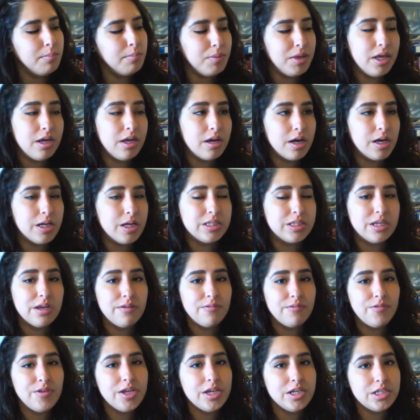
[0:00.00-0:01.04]
Because
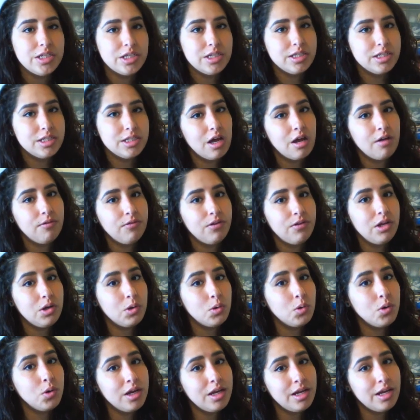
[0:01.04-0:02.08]
of vision softly
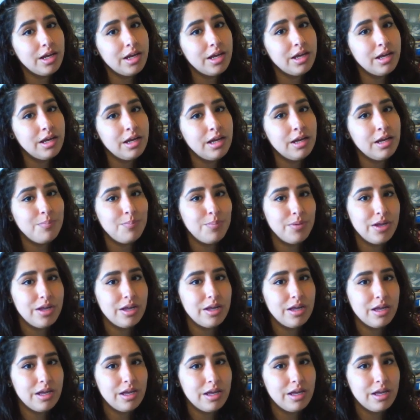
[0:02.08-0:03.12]

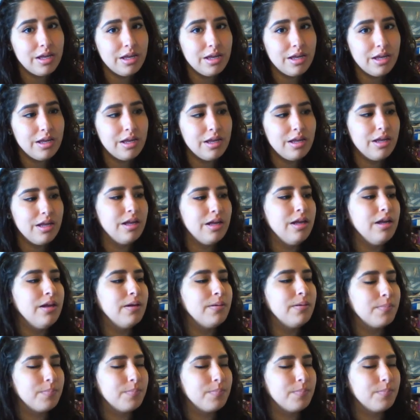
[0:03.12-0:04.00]
creeping.